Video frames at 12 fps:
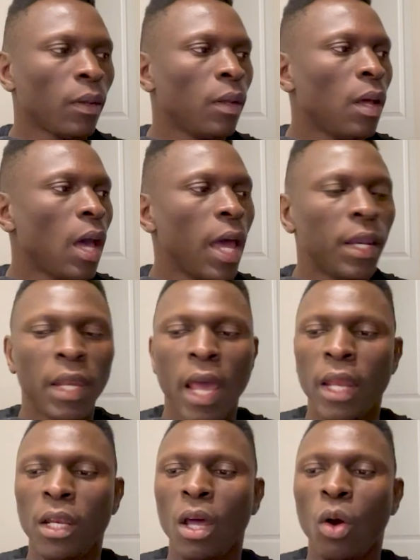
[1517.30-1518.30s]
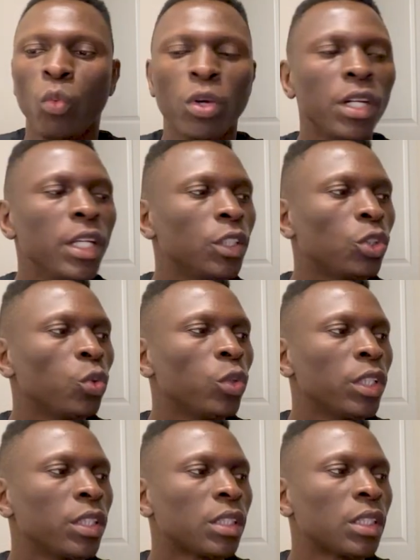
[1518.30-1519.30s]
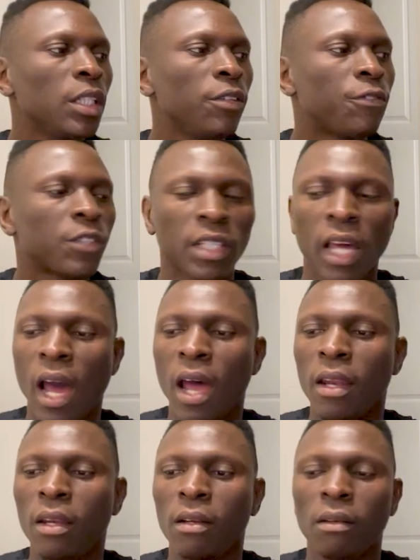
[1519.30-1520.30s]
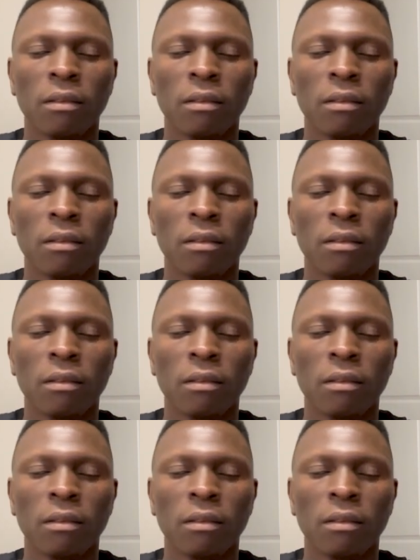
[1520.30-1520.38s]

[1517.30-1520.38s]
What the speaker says: and then we need to receive scan.